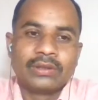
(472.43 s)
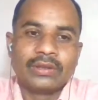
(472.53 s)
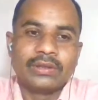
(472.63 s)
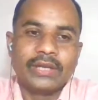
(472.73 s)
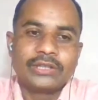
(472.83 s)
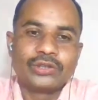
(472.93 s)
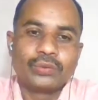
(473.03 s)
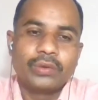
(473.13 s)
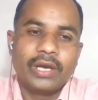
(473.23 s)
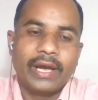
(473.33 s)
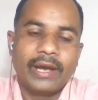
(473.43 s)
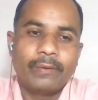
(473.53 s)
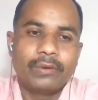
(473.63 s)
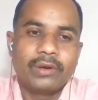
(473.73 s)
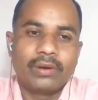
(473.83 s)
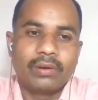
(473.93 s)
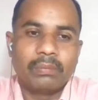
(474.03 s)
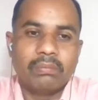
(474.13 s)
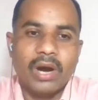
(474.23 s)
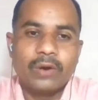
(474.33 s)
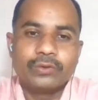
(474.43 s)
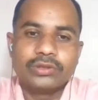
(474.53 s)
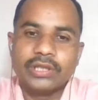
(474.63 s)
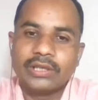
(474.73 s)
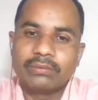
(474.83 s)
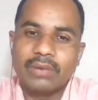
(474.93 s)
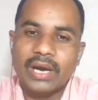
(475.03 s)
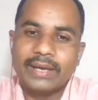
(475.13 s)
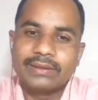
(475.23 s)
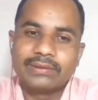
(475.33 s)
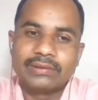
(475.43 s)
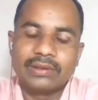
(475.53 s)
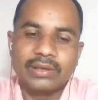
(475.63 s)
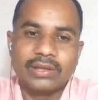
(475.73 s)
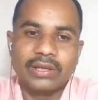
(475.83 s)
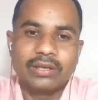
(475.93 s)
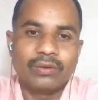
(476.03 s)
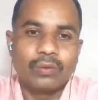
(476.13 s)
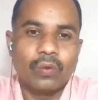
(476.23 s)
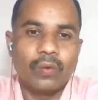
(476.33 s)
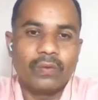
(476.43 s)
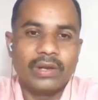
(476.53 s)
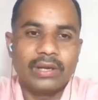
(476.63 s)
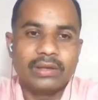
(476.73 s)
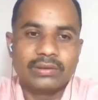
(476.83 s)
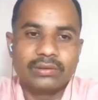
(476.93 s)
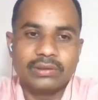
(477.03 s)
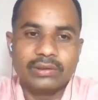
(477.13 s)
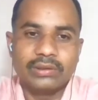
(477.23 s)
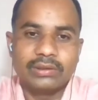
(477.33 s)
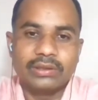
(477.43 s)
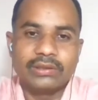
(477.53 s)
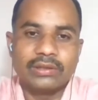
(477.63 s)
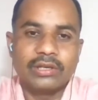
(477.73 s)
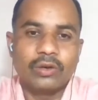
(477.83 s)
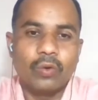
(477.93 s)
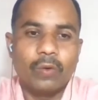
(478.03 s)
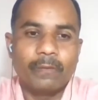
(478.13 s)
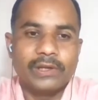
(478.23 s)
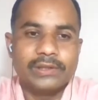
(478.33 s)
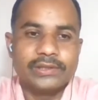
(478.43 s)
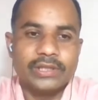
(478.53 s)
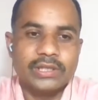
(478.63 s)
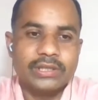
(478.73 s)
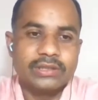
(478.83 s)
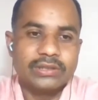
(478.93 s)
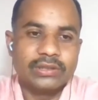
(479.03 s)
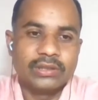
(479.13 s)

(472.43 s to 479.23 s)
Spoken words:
next we have mouse and mice, again vowel, internal vowel change.